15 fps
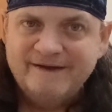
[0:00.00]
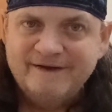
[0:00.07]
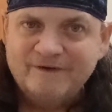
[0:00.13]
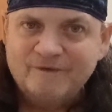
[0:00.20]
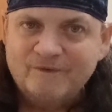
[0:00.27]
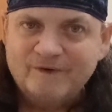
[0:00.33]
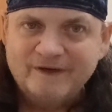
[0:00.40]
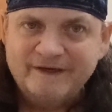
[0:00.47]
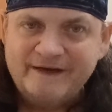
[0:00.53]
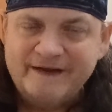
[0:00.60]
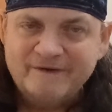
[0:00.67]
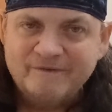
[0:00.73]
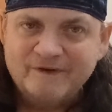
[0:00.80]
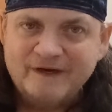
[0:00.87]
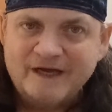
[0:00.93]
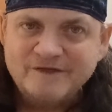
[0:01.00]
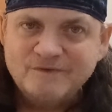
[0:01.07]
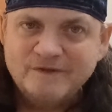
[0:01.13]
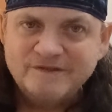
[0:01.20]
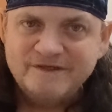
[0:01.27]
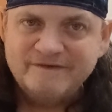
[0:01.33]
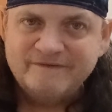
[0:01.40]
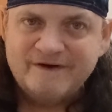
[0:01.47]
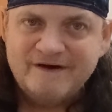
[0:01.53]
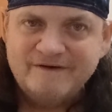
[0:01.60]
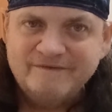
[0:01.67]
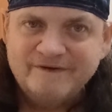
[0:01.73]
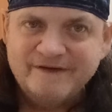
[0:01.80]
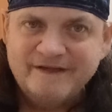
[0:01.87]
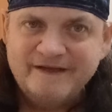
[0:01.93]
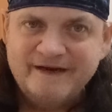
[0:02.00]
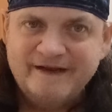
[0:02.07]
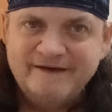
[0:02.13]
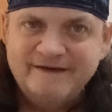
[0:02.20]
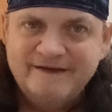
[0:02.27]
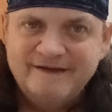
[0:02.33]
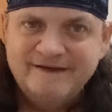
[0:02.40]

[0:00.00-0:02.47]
really didn't realize what's involved with it, and